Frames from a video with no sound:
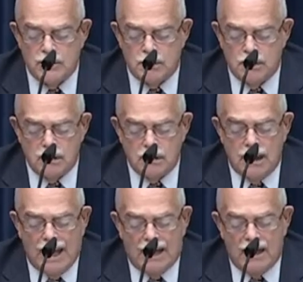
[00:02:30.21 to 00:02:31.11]
a
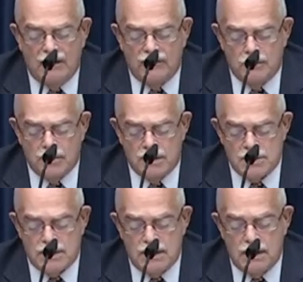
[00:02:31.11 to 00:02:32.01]
political ally of the
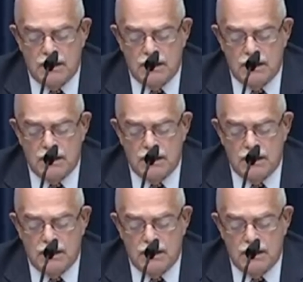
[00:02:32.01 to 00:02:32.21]
president